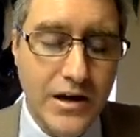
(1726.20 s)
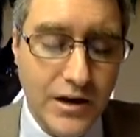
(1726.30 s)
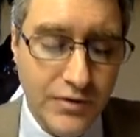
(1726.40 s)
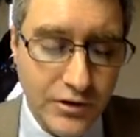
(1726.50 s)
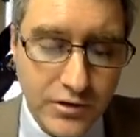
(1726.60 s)

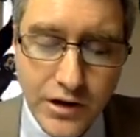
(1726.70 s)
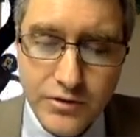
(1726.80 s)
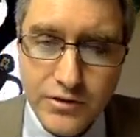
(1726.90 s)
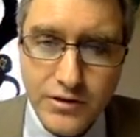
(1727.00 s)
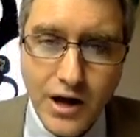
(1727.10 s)
If this
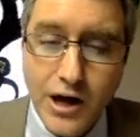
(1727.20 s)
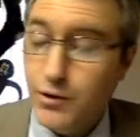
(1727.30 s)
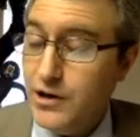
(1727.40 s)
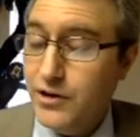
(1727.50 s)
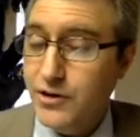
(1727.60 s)
lesson tonight or
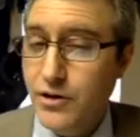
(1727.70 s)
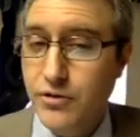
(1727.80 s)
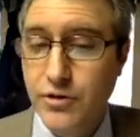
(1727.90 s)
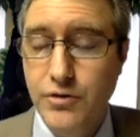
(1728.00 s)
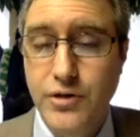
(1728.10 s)
anything
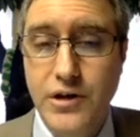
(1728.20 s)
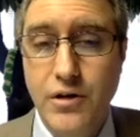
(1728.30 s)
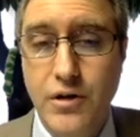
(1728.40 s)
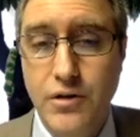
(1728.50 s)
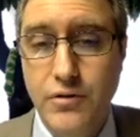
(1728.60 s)
else you've seen on
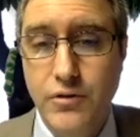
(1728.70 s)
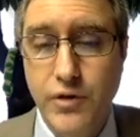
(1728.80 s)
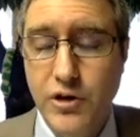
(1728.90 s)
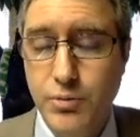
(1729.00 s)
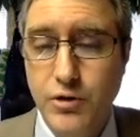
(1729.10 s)
our
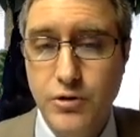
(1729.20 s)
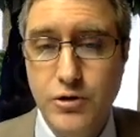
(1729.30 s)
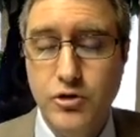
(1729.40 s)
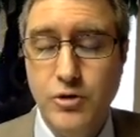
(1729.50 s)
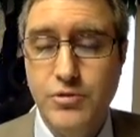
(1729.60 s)
Facebook or
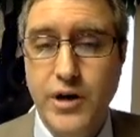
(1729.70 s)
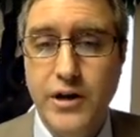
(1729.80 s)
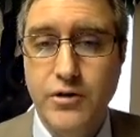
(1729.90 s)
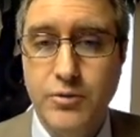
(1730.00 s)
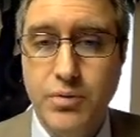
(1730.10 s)
YouTube
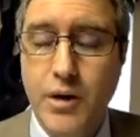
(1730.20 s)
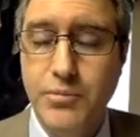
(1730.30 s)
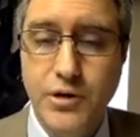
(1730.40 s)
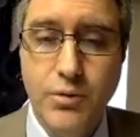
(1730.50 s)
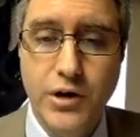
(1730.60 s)
channel has
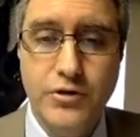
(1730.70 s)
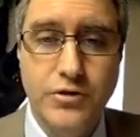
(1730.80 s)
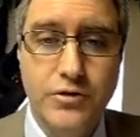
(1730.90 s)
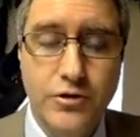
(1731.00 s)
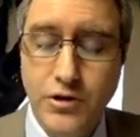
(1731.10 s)
prompted
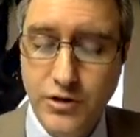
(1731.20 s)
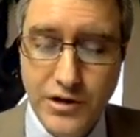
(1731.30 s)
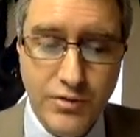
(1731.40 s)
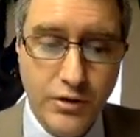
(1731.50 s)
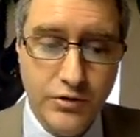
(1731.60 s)
questions, you can
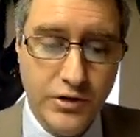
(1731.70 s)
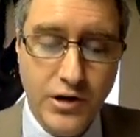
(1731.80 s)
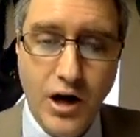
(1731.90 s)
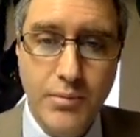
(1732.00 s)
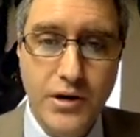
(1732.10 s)
leave those as a
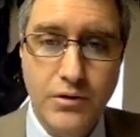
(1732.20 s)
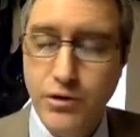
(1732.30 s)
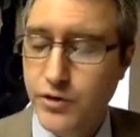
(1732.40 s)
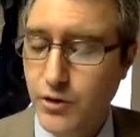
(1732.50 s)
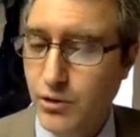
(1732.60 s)
comment, or
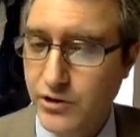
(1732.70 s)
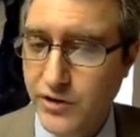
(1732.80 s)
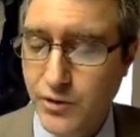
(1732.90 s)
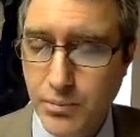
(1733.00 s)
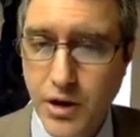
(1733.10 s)
if you don't want to leave
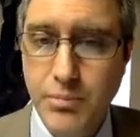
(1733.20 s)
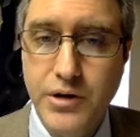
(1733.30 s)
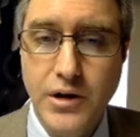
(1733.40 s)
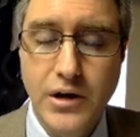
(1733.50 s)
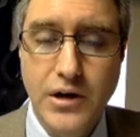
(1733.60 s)
them in
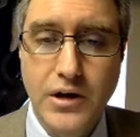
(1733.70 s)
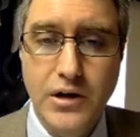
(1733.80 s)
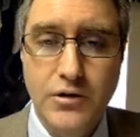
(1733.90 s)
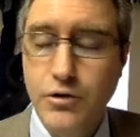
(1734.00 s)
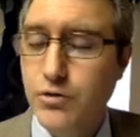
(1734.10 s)
public,
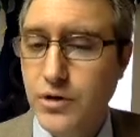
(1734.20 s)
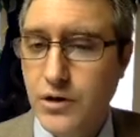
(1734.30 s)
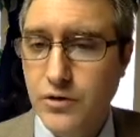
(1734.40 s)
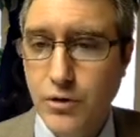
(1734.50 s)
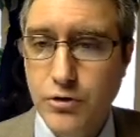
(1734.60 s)
use the uh,
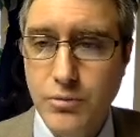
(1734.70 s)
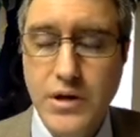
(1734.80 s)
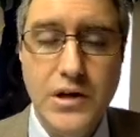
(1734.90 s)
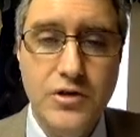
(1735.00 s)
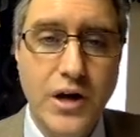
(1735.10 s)
social
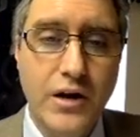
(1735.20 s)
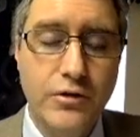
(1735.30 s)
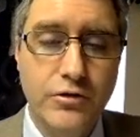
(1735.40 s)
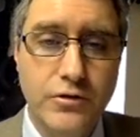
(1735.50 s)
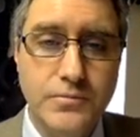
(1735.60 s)
media
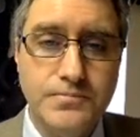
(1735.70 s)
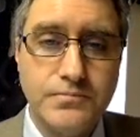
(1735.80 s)
channels to